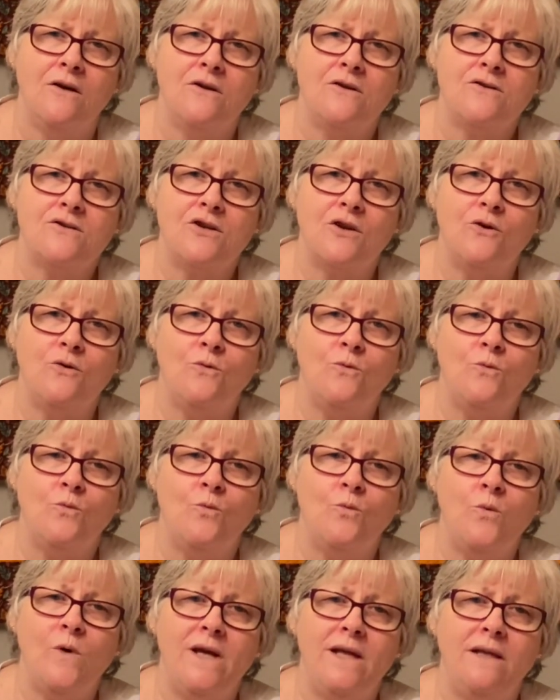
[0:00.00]
So
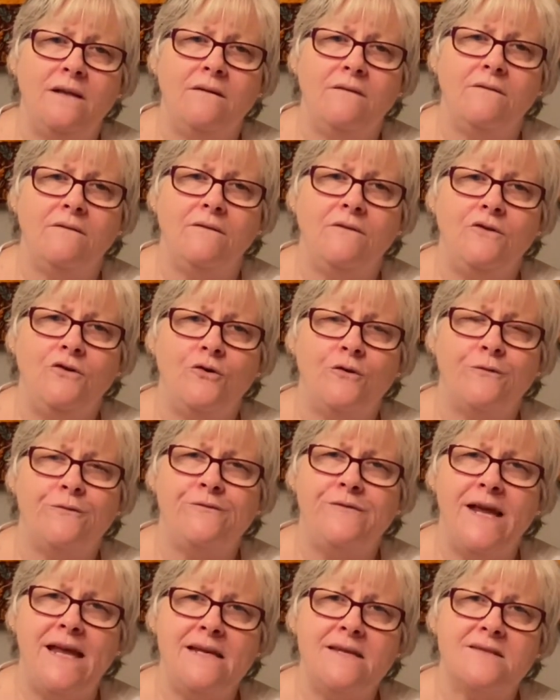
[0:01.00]
when you're
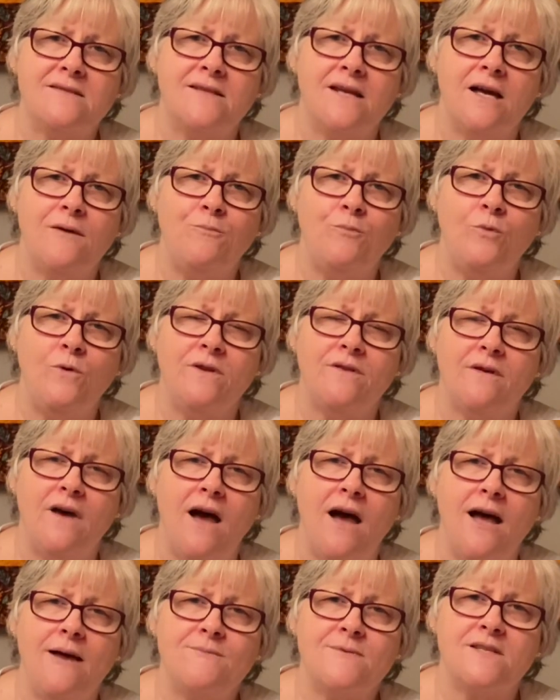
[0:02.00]
faced up with
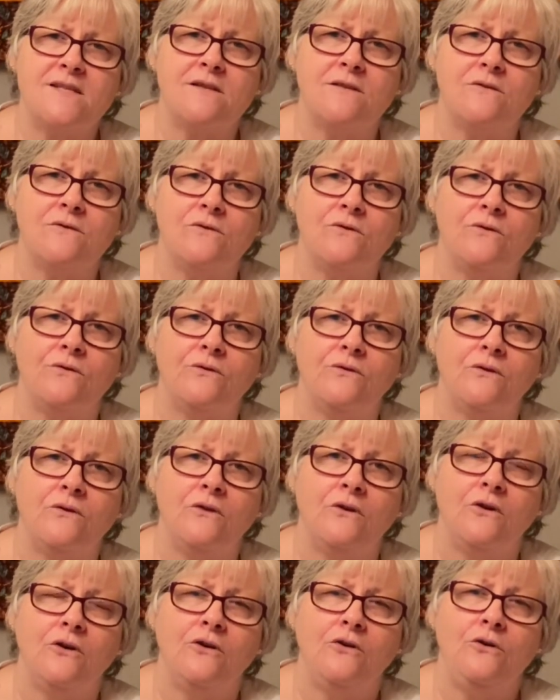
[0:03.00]
obstacles,
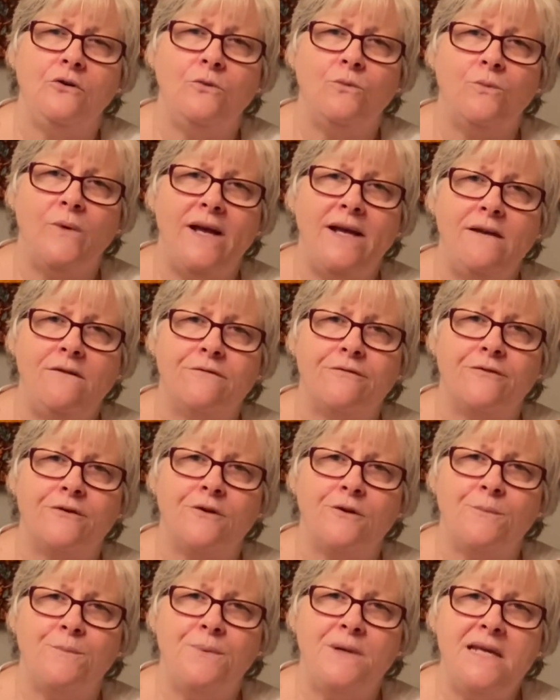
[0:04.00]
you wait for
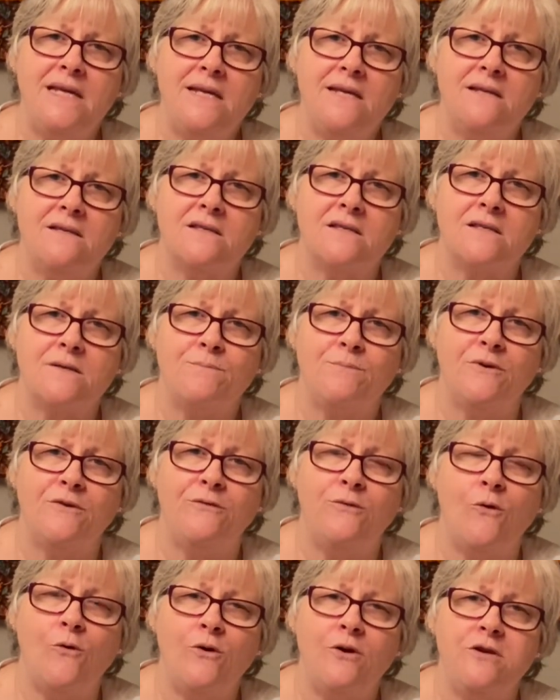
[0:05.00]
the peace
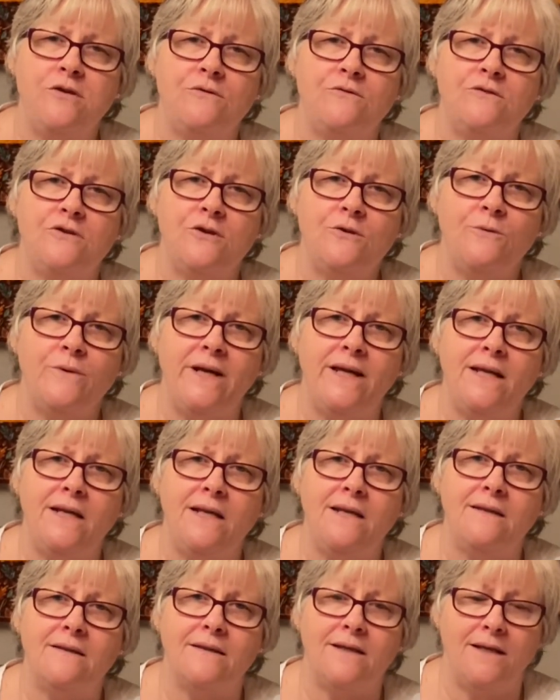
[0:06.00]
before you do
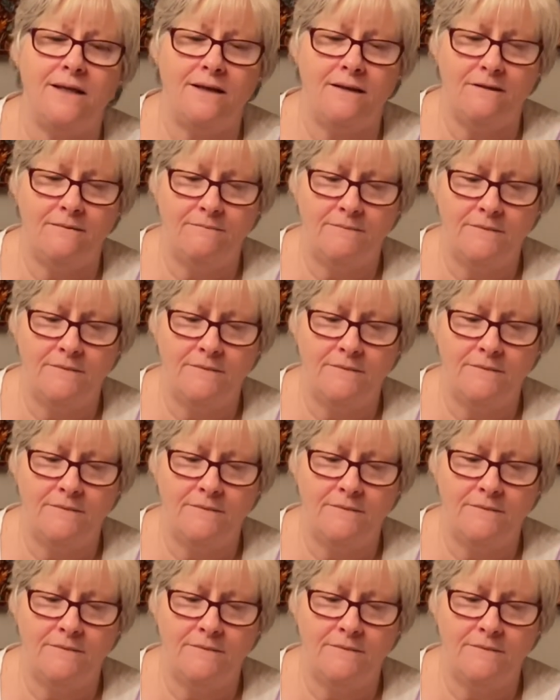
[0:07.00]
anything.